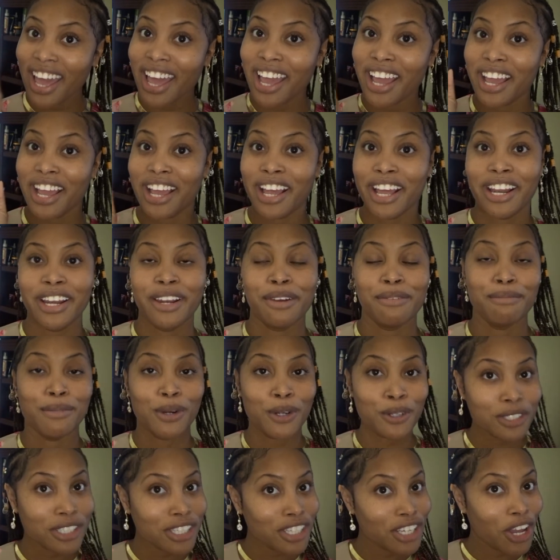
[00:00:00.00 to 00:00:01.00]
And
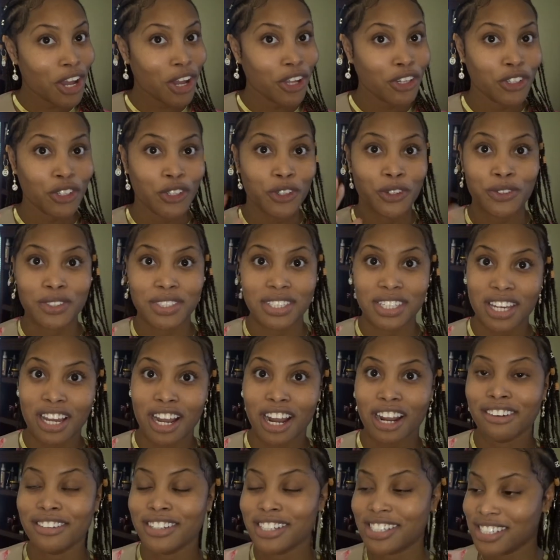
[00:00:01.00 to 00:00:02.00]
most of y'all know
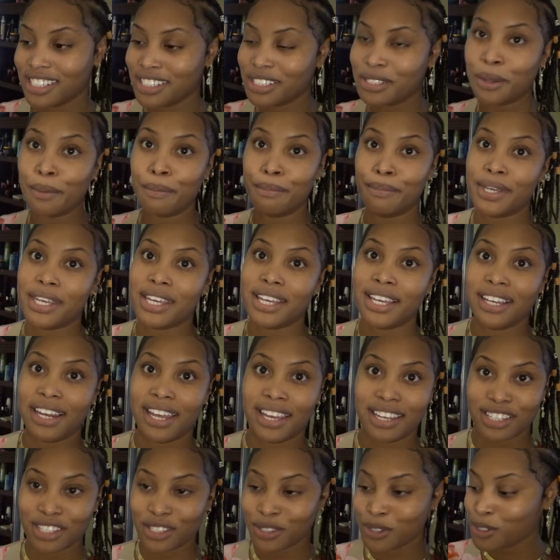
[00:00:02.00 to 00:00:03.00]
De'arra. She's a big
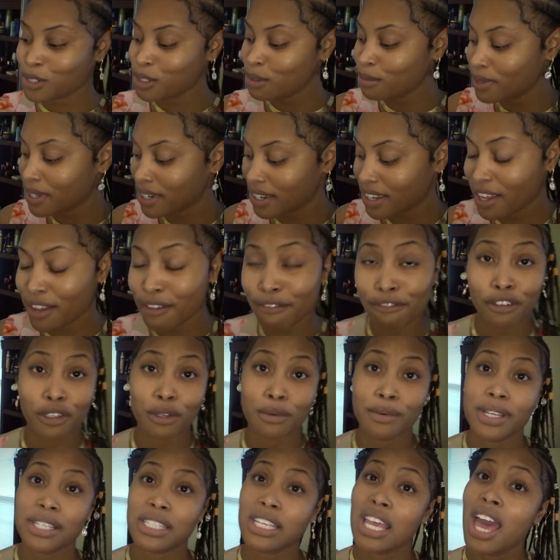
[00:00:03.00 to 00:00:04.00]
like social media
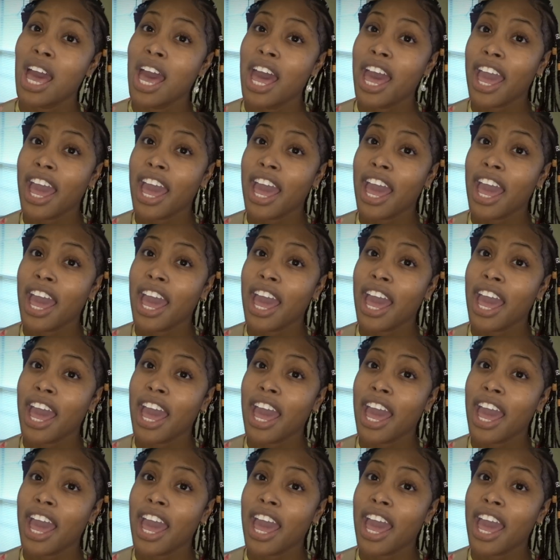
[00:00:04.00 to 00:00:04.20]
influence.